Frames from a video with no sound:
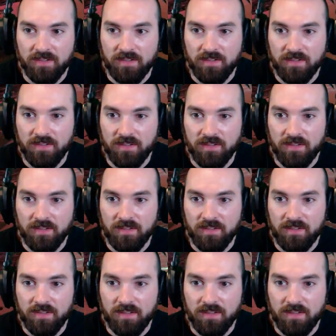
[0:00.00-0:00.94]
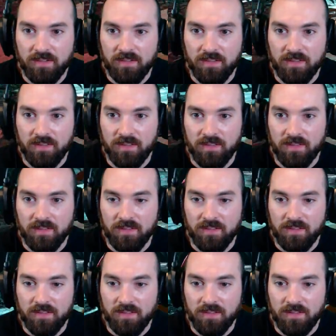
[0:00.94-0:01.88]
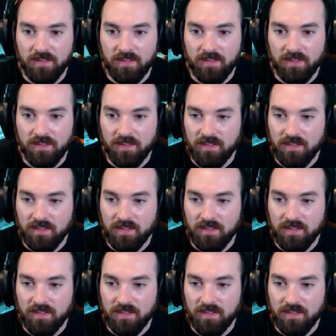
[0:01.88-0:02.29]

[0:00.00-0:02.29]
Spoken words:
No one is speaking in this clip.